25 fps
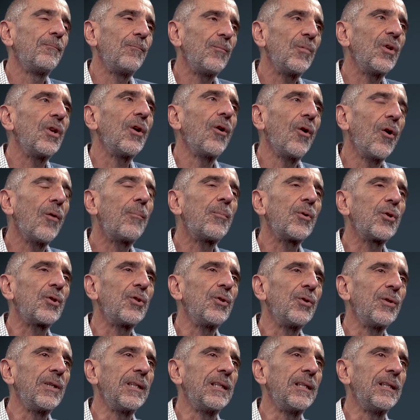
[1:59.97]
you know,
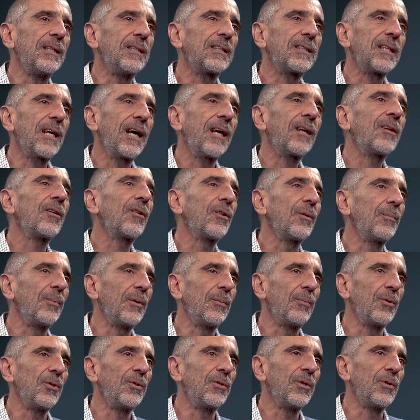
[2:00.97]
opportunities and other
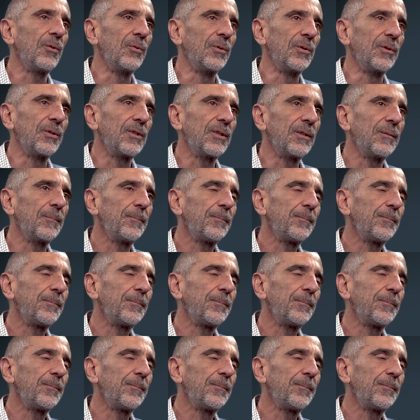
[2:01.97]
people don't?